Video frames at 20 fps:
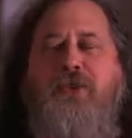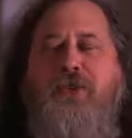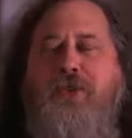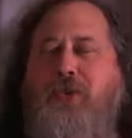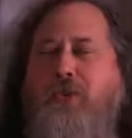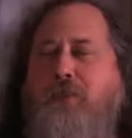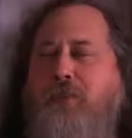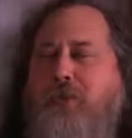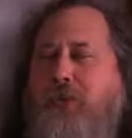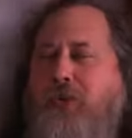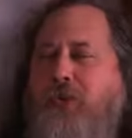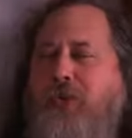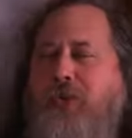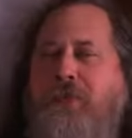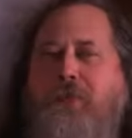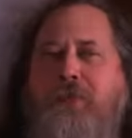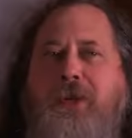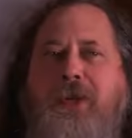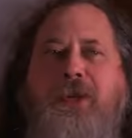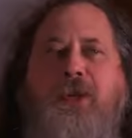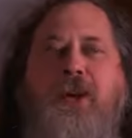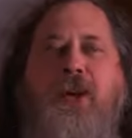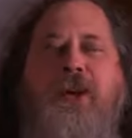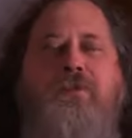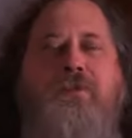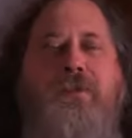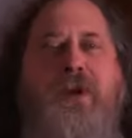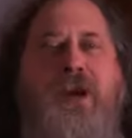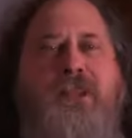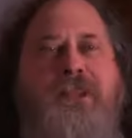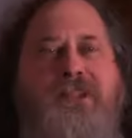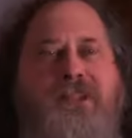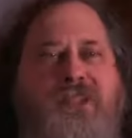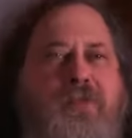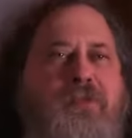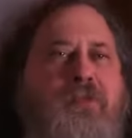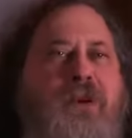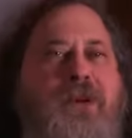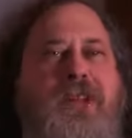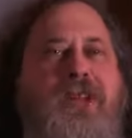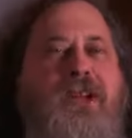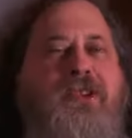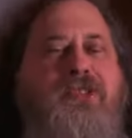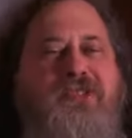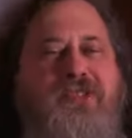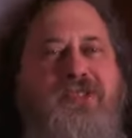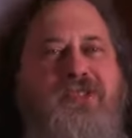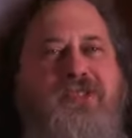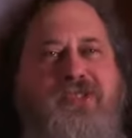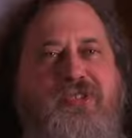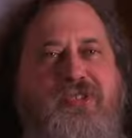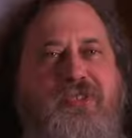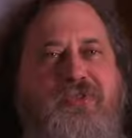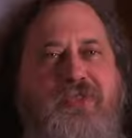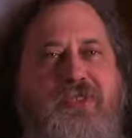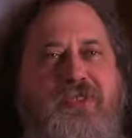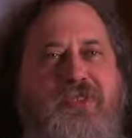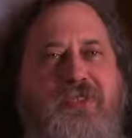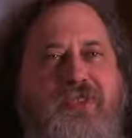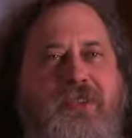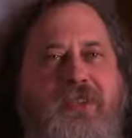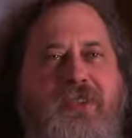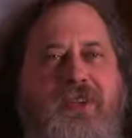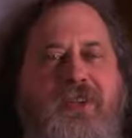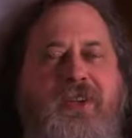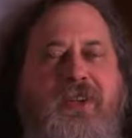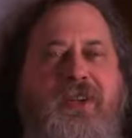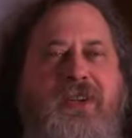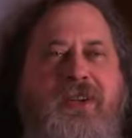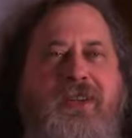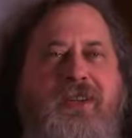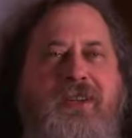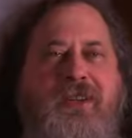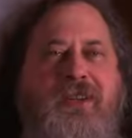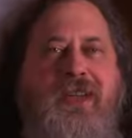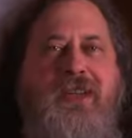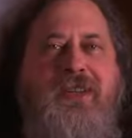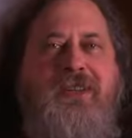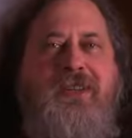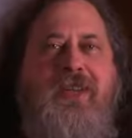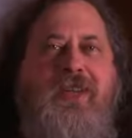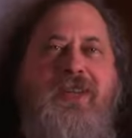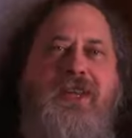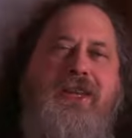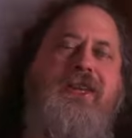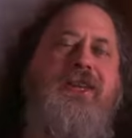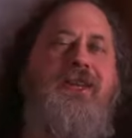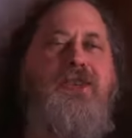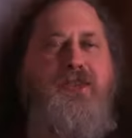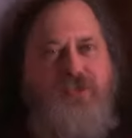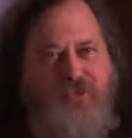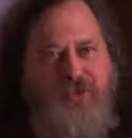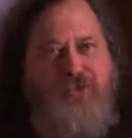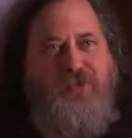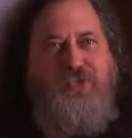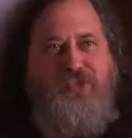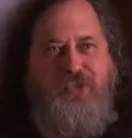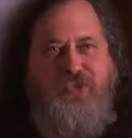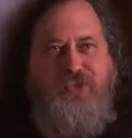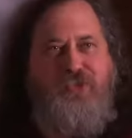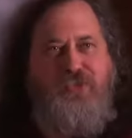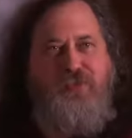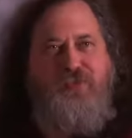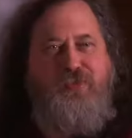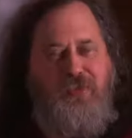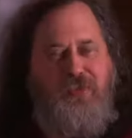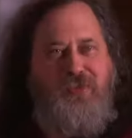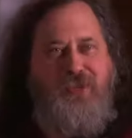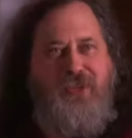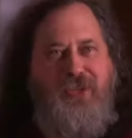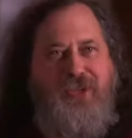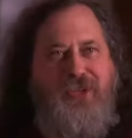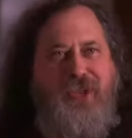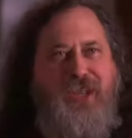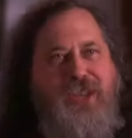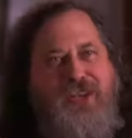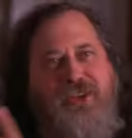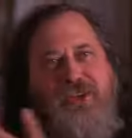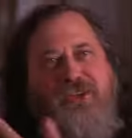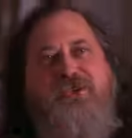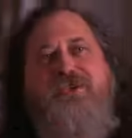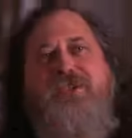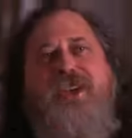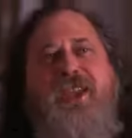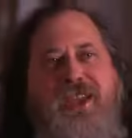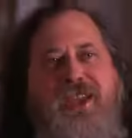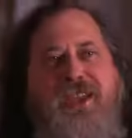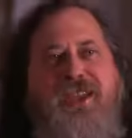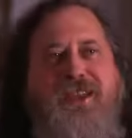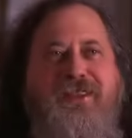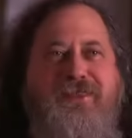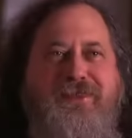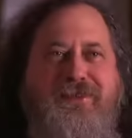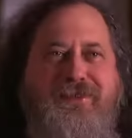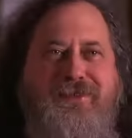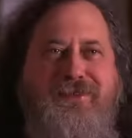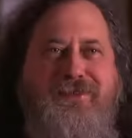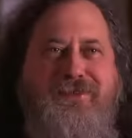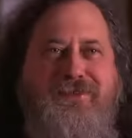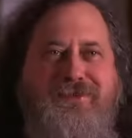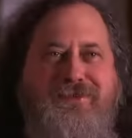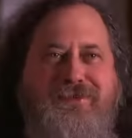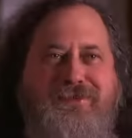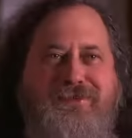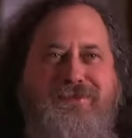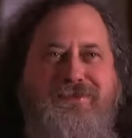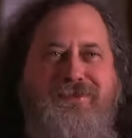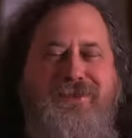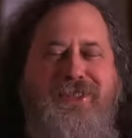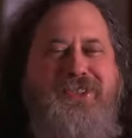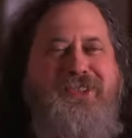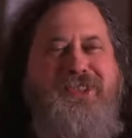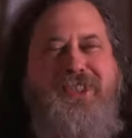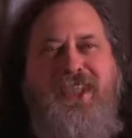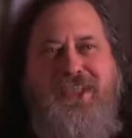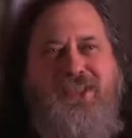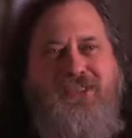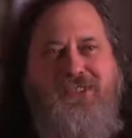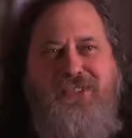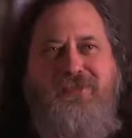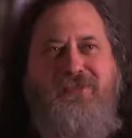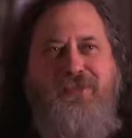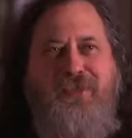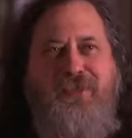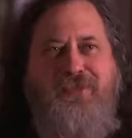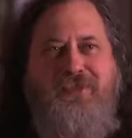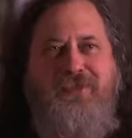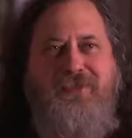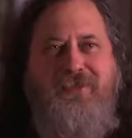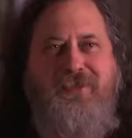your computing be done by somebody else's server, then he controls your computing and you can't. It's that simple.